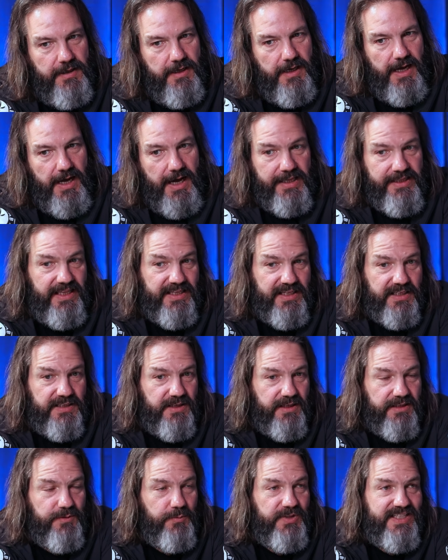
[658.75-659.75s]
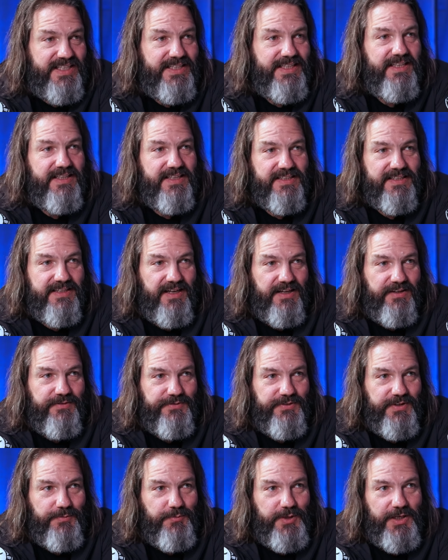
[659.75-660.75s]
I think it's because we see the
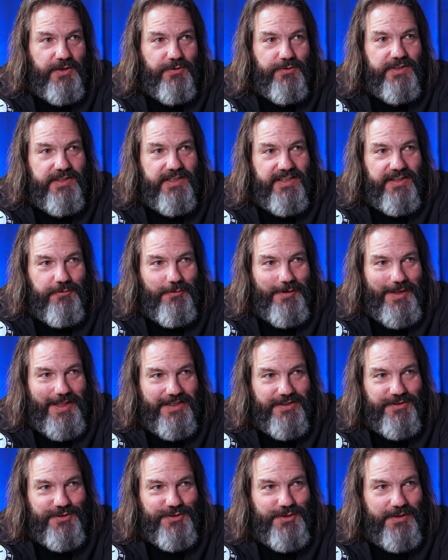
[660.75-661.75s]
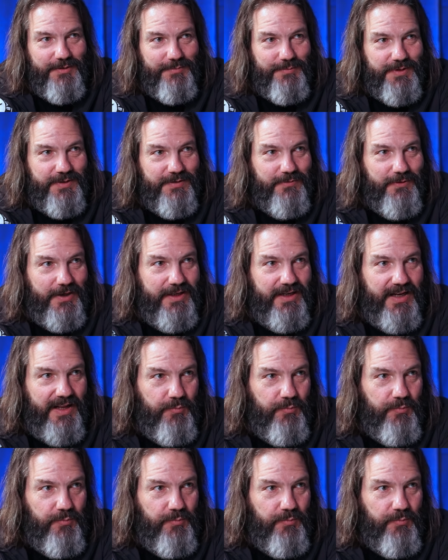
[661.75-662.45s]
stuff and we don't see the relationships, mm-hmm. right?